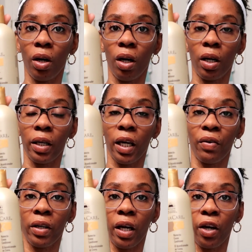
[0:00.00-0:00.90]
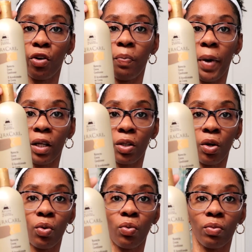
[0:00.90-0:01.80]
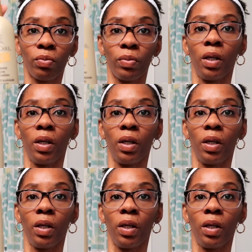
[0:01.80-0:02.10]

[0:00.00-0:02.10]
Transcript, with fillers: uh, KeraCare Humecto.